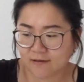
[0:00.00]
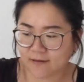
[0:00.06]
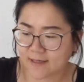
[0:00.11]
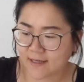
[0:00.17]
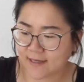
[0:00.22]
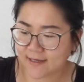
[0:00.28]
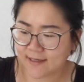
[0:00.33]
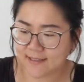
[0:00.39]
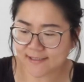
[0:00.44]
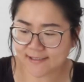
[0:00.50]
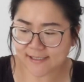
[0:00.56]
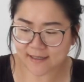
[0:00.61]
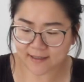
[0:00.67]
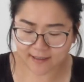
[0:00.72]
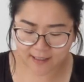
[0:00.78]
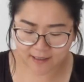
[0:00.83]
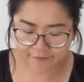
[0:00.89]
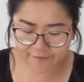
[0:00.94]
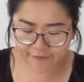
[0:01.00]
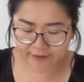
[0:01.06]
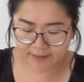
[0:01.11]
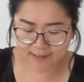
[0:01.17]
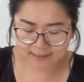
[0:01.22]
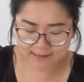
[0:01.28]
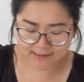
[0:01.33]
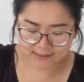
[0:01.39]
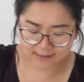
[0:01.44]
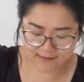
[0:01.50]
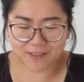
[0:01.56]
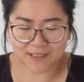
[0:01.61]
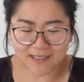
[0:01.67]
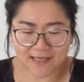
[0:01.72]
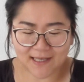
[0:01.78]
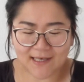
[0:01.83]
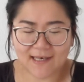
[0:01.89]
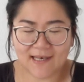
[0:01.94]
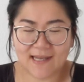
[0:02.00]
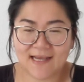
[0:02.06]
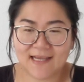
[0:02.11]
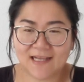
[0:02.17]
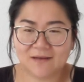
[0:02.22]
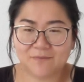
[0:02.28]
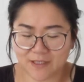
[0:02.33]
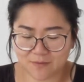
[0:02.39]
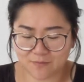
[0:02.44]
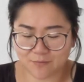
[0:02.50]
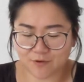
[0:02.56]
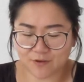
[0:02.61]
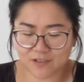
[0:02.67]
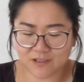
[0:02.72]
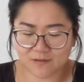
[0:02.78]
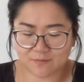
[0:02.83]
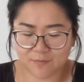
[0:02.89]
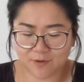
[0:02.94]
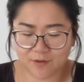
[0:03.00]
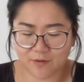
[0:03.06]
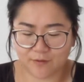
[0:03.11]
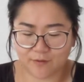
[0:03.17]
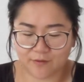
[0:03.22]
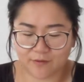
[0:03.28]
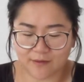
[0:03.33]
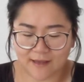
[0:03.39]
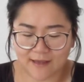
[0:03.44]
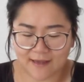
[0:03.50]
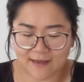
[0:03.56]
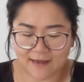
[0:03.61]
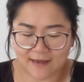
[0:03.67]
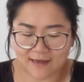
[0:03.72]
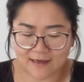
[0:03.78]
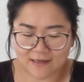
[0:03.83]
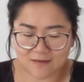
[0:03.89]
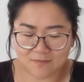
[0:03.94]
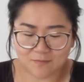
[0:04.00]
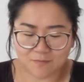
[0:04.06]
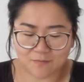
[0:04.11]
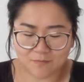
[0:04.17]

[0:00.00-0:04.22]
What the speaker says: Okay, let's uncover it. Be a little bit more smooth and